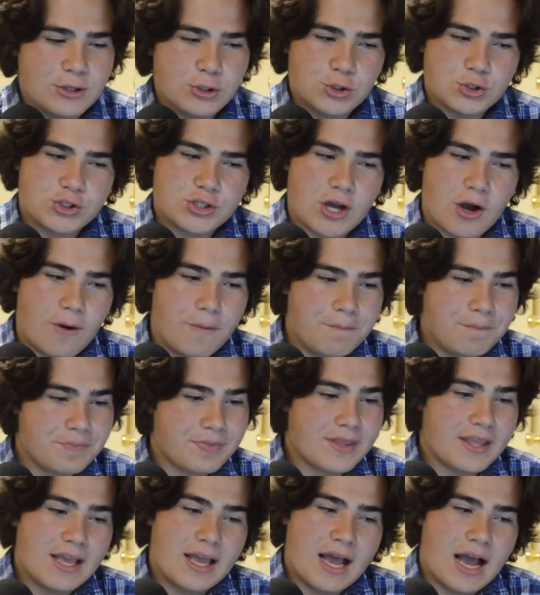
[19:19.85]
So,
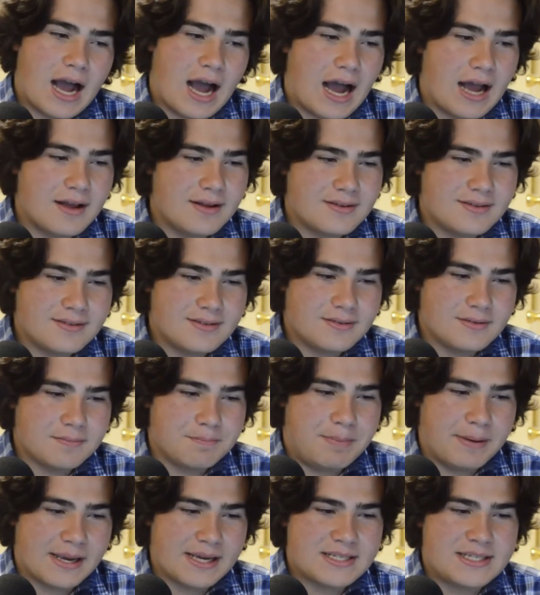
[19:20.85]

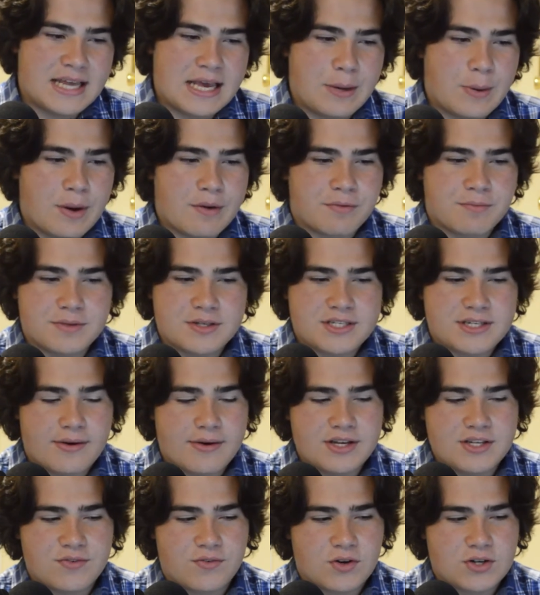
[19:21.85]
biggest takeaway from the
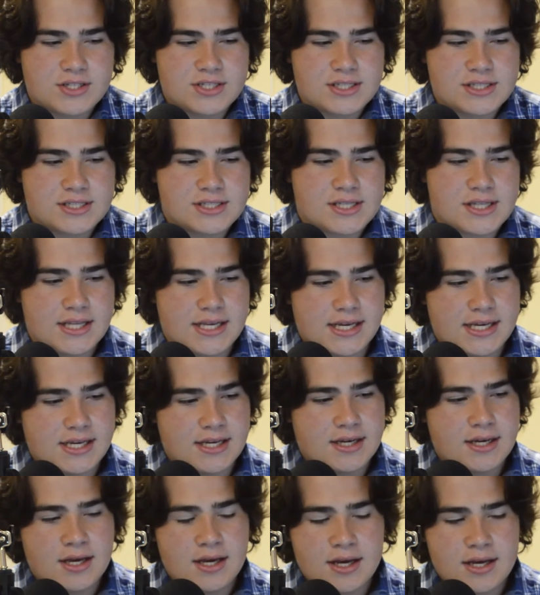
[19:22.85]
series versus the